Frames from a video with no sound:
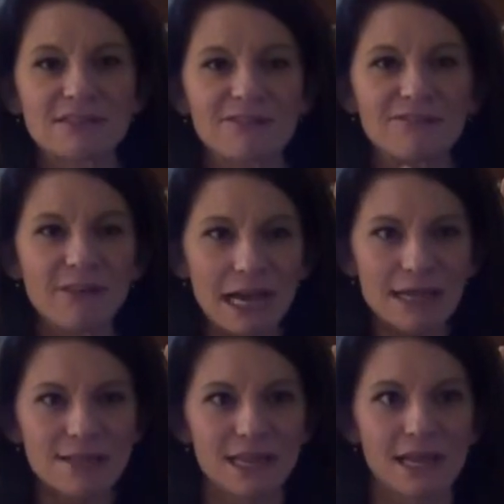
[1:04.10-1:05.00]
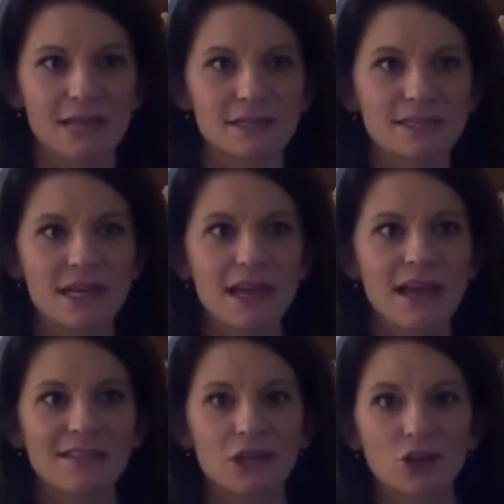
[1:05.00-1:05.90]
find things
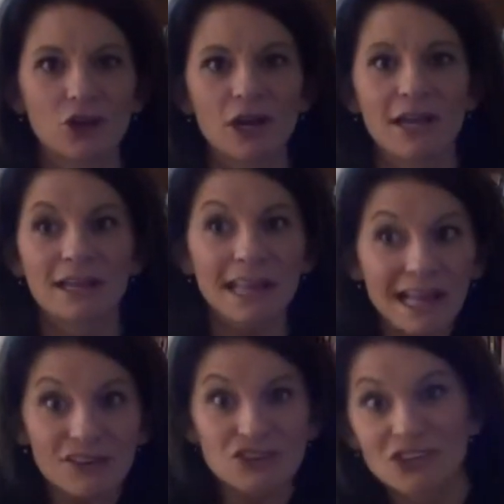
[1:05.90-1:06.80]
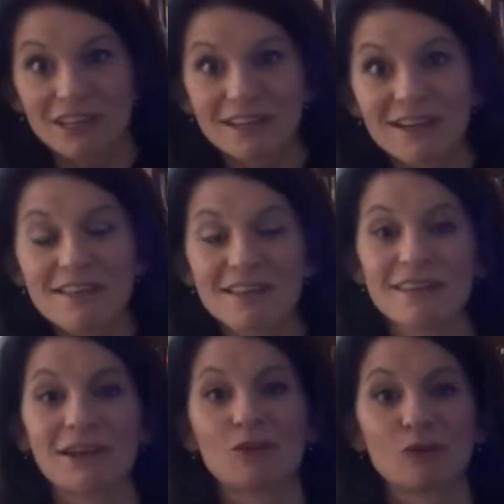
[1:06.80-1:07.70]
that are catchy that
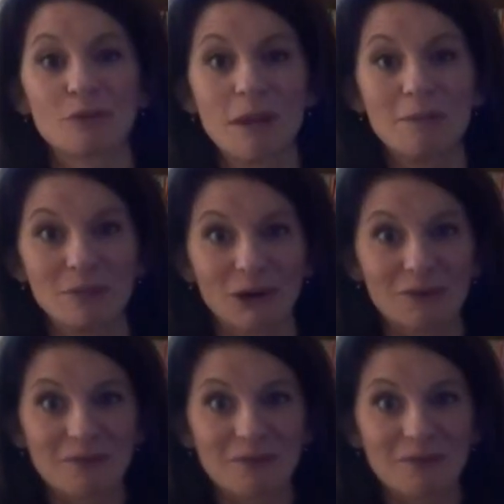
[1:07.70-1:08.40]
they can remember.